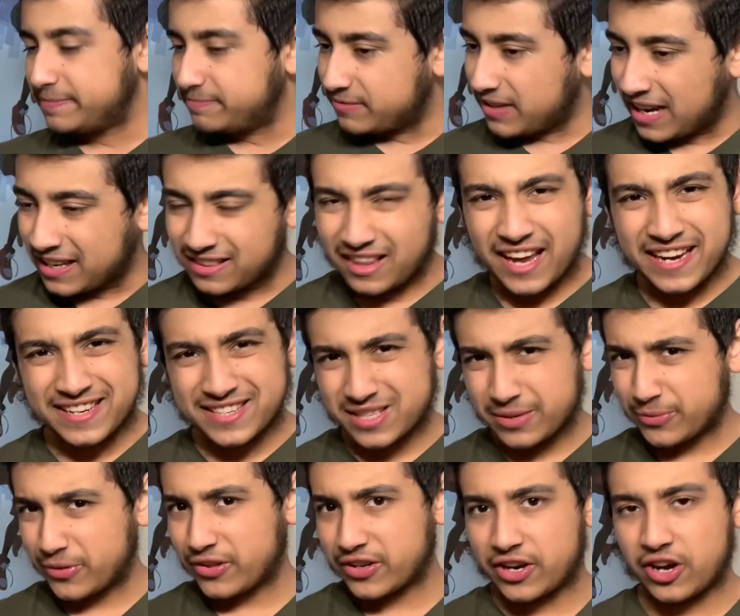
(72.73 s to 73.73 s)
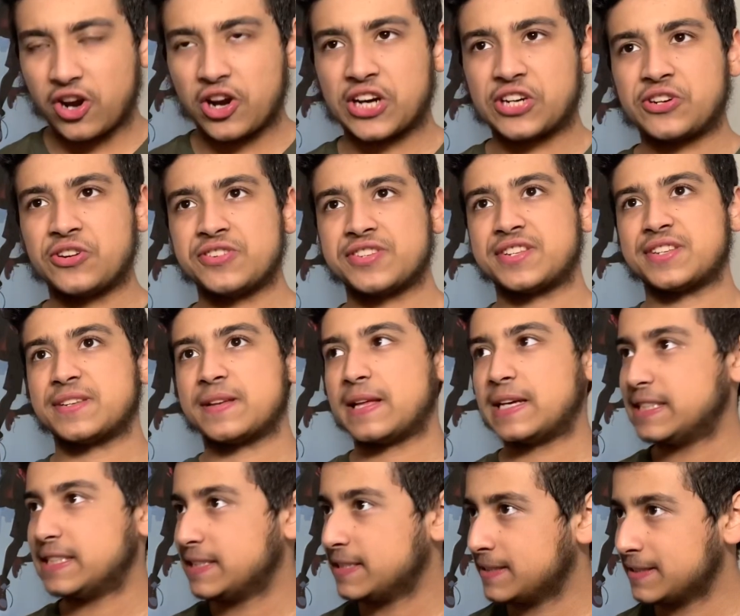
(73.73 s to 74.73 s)
I like some of the characters.
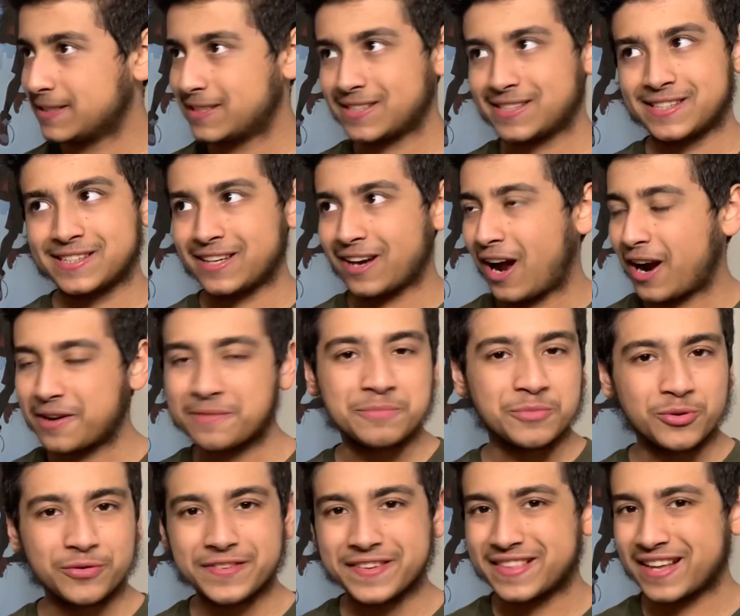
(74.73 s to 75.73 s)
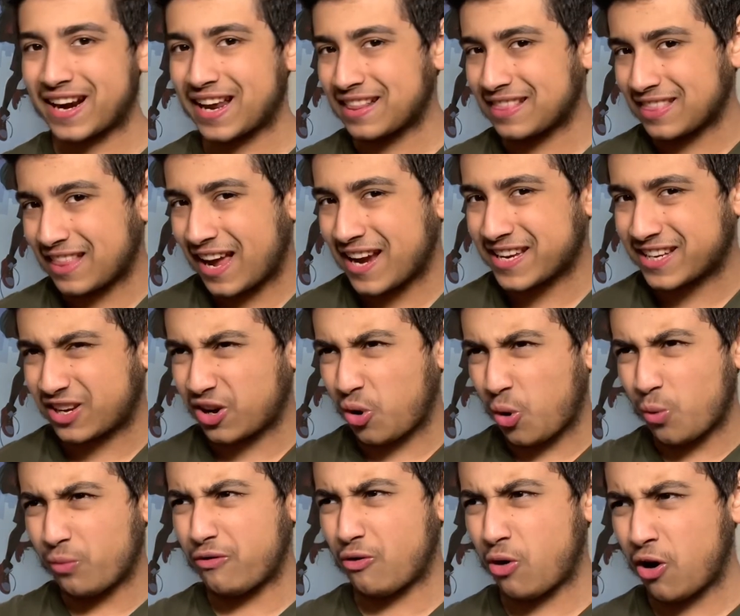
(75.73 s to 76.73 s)
Just not a movie that I like
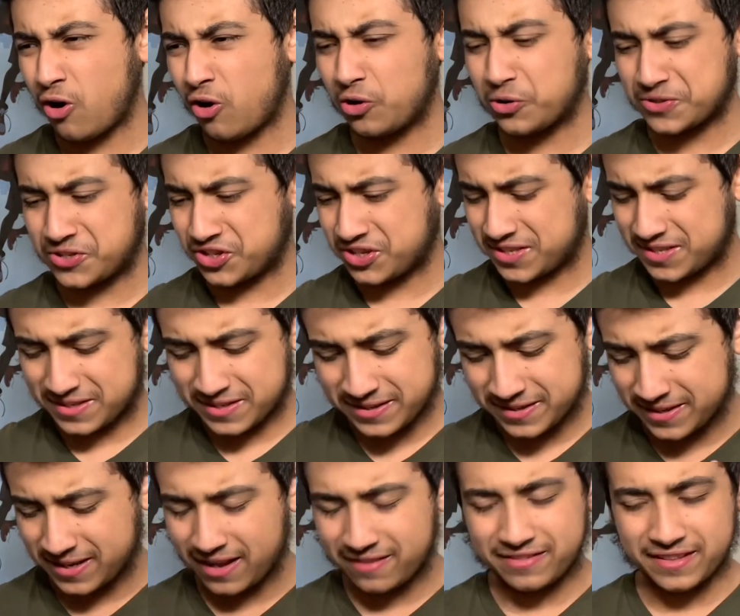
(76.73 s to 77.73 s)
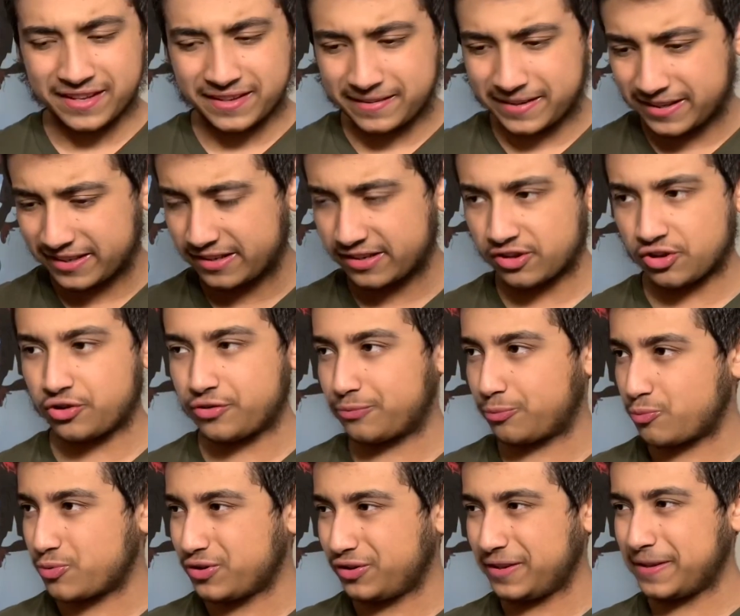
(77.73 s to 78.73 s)
overall. Just nothing here
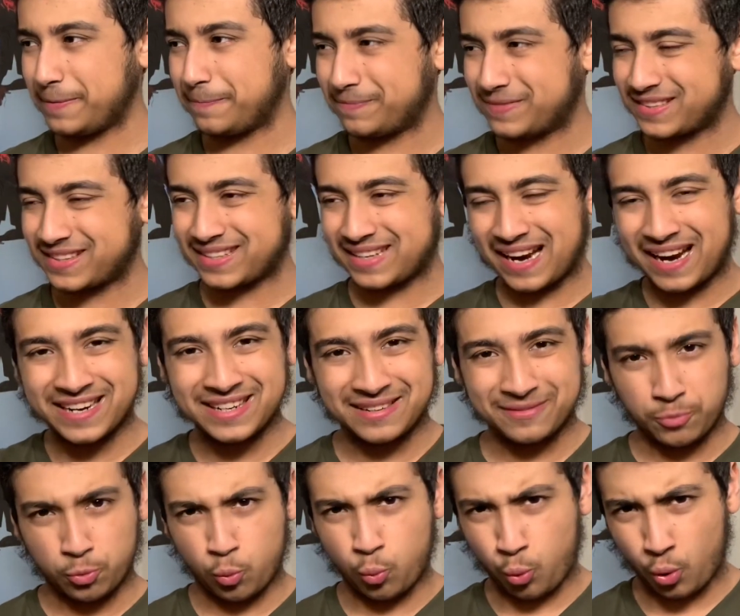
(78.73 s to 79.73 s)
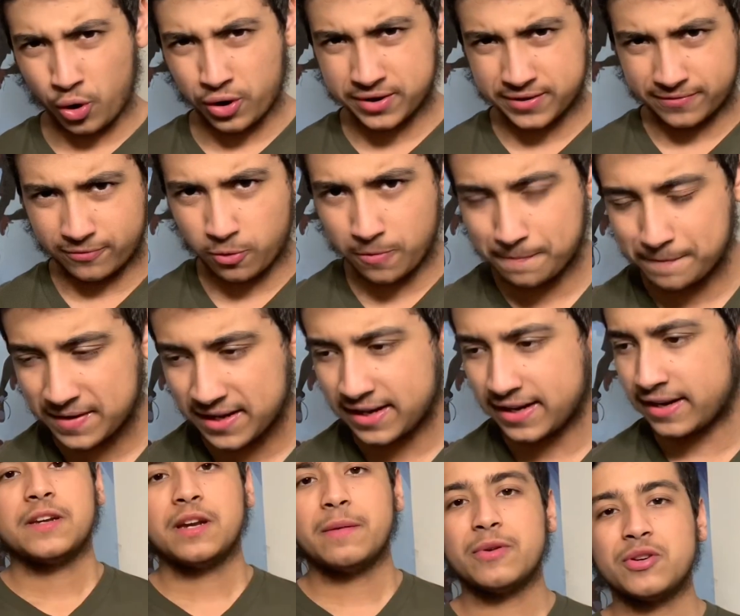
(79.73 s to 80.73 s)
really kind of works for me.
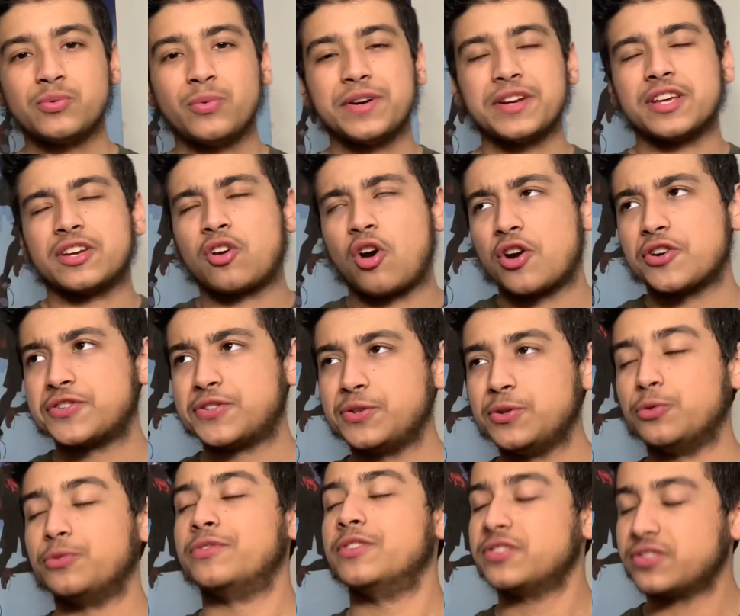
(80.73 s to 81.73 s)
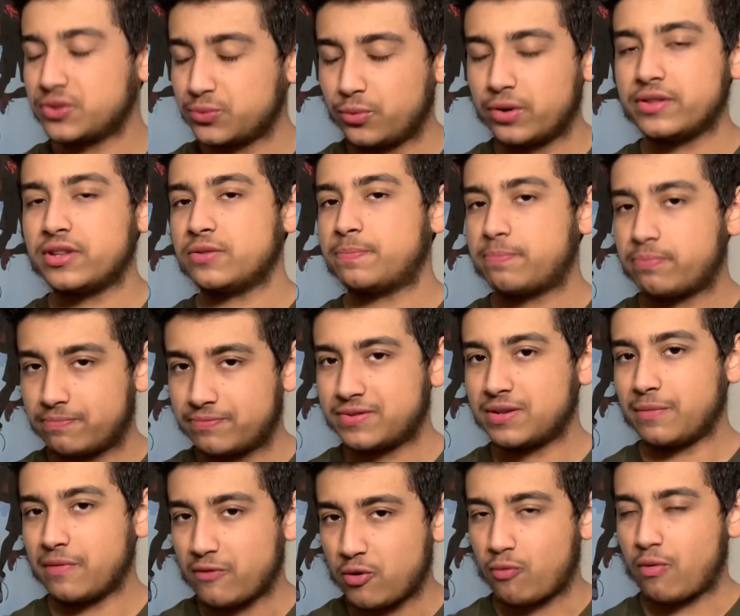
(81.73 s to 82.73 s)
Number 20, Cars 2. This is one that some
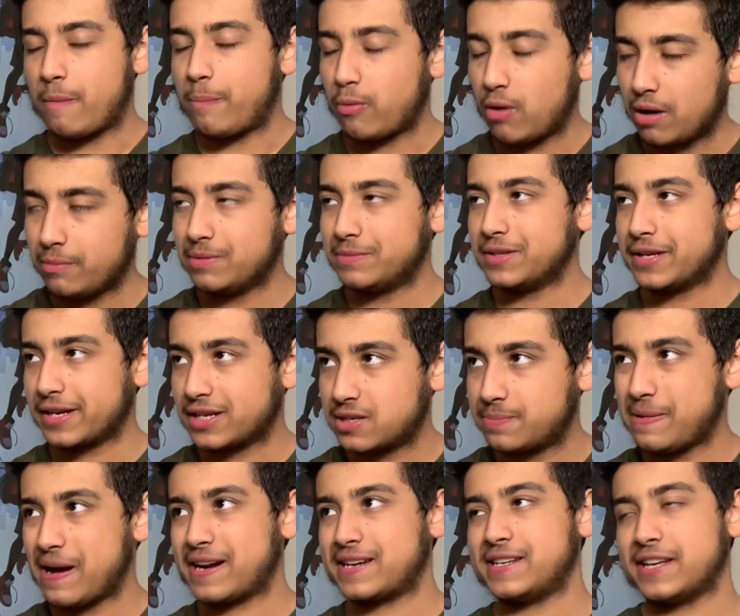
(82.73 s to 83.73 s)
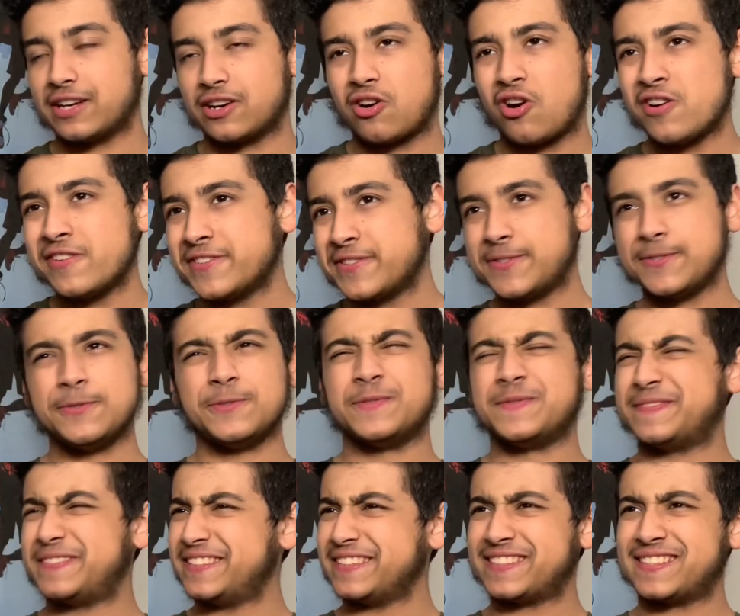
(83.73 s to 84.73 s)
of you were probably expecting. Cars 2
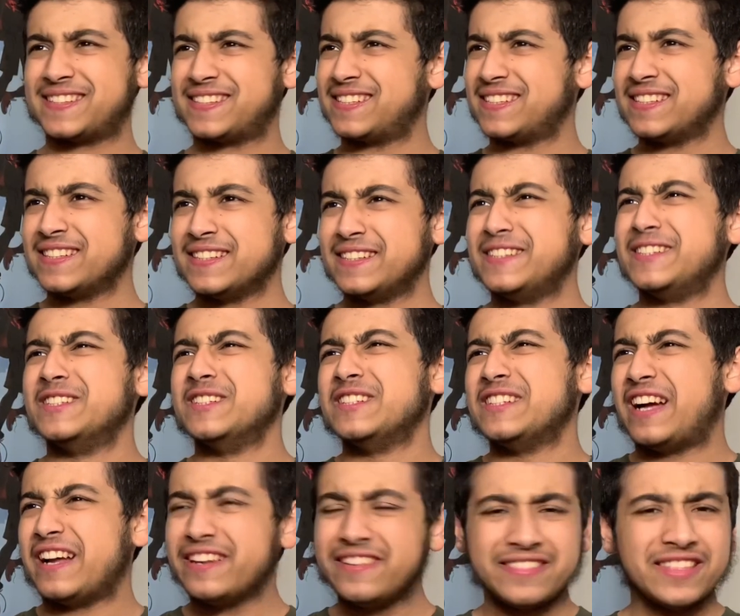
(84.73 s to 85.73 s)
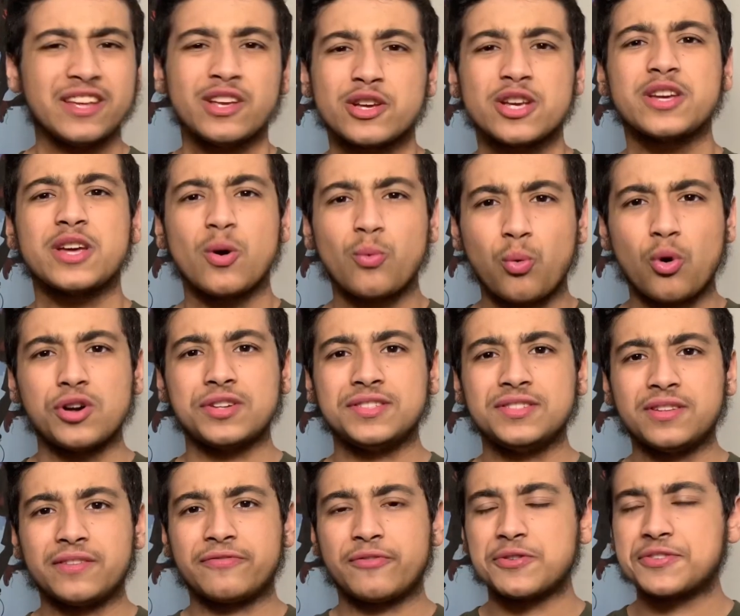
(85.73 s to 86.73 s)
just... I didn't think it could get worse than the
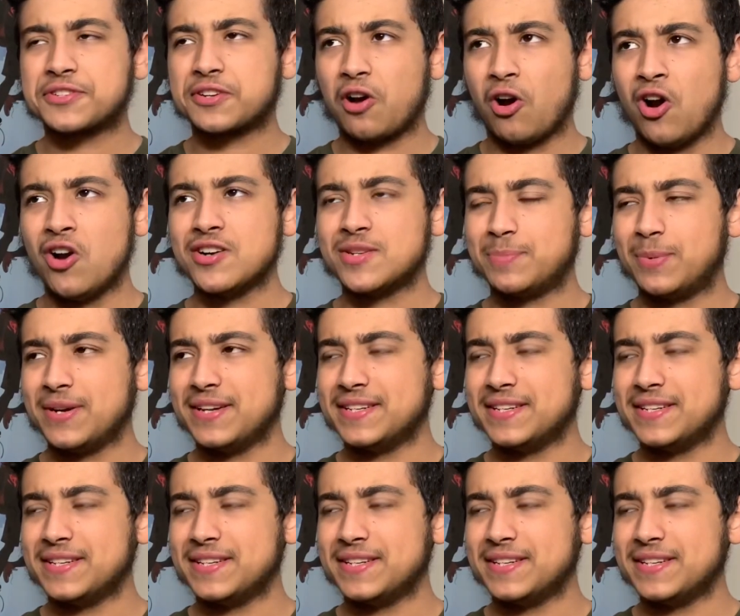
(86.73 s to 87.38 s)
first Cars, but it